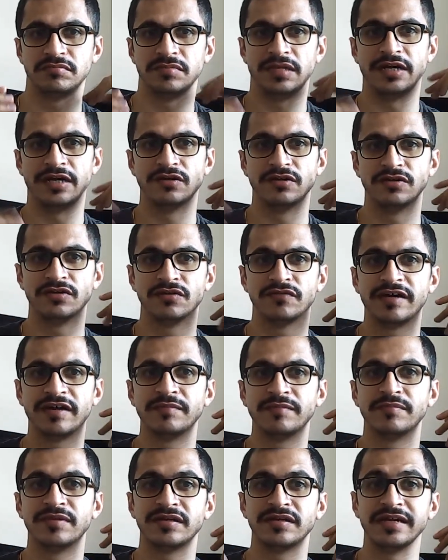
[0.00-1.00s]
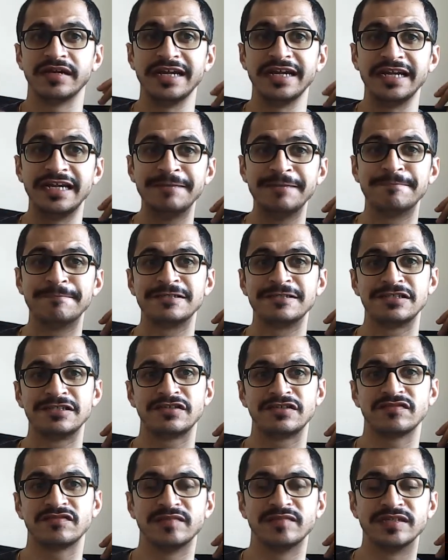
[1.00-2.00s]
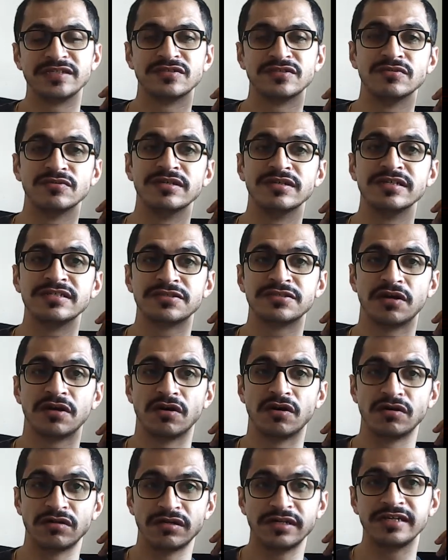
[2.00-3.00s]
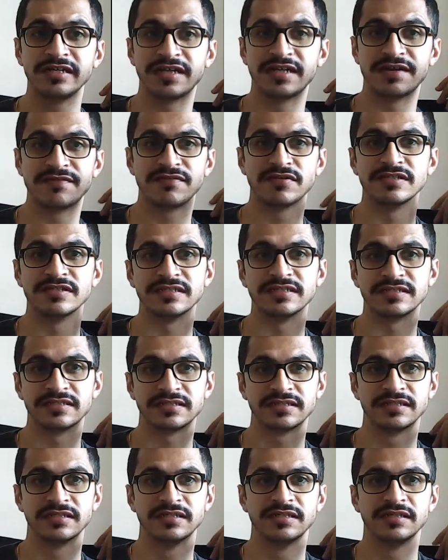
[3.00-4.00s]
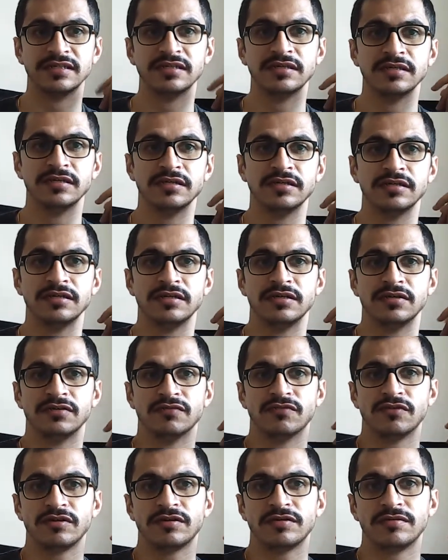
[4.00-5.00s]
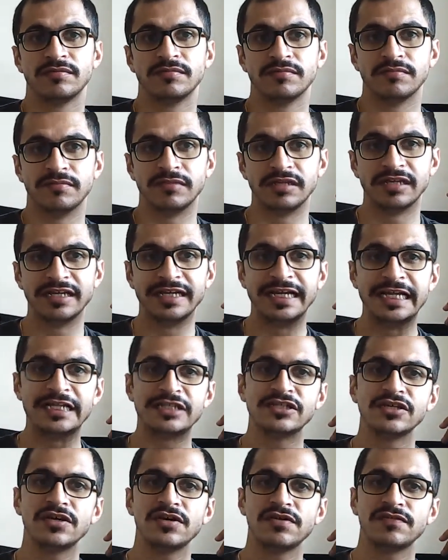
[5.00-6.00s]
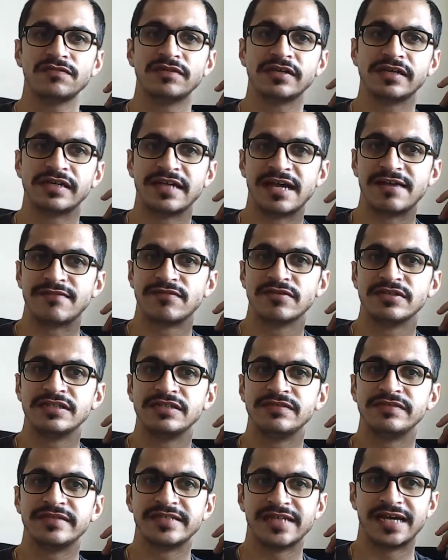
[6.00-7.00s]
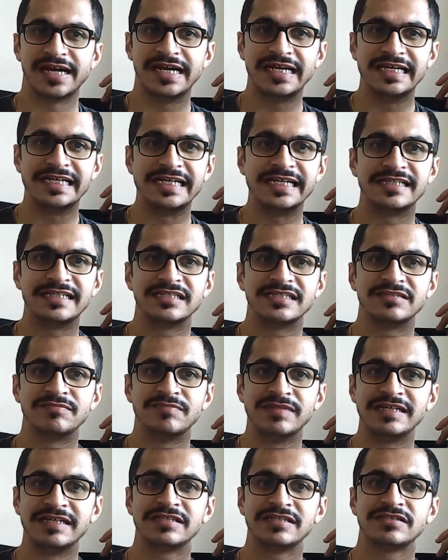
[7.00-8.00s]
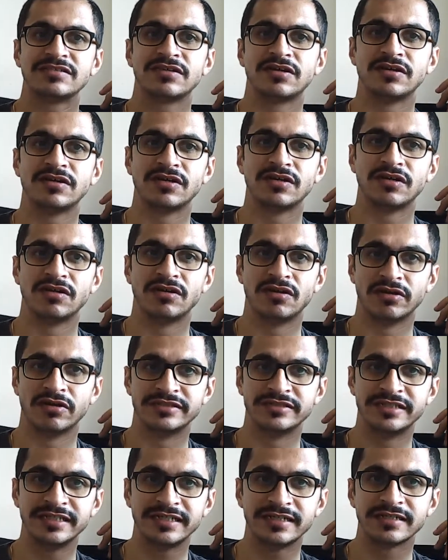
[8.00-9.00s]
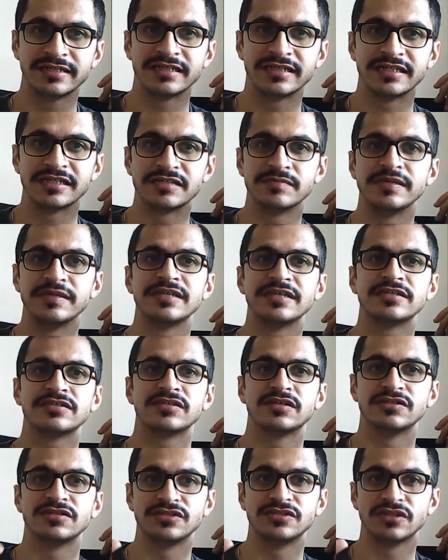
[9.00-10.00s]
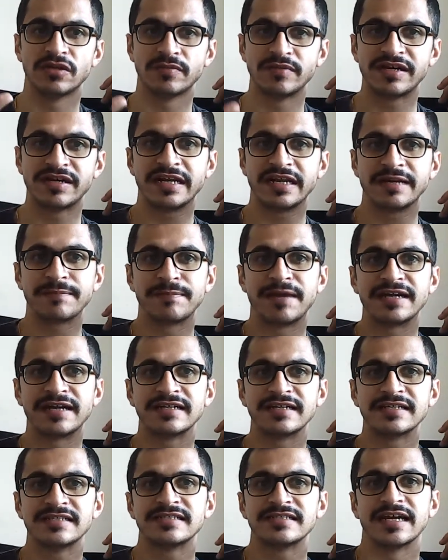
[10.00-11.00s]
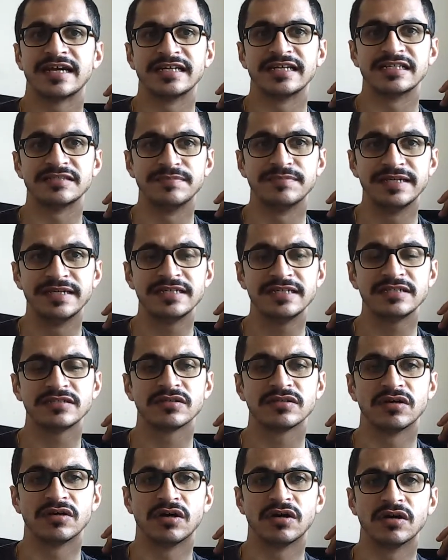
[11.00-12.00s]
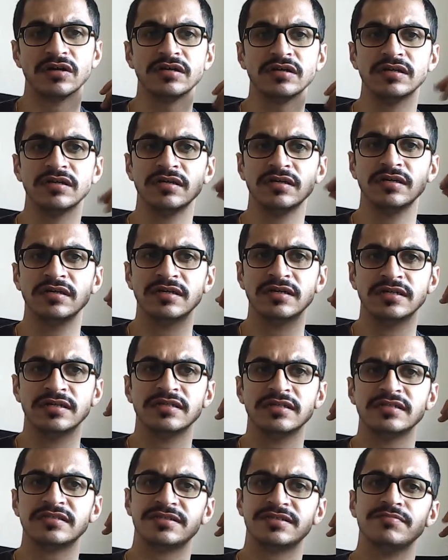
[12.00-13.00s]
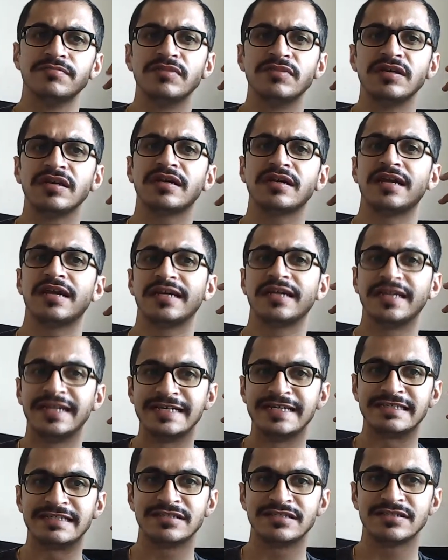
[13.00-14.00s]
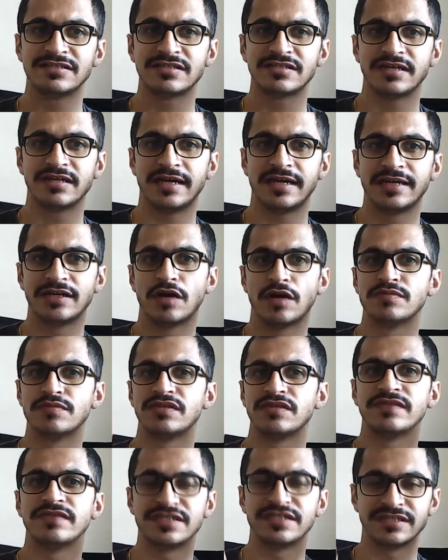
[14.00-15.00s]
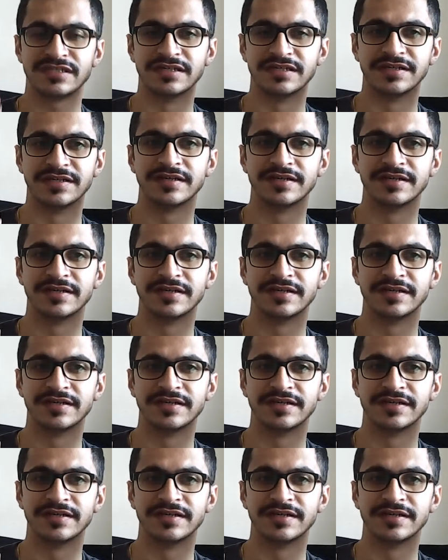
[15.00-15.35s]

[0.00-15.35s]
I don't know why, but 80% of my students are already graphologists. What the nature of the graphology which I teach is based on logic, is based on geometric patterns, and is based on simple calculations and observation.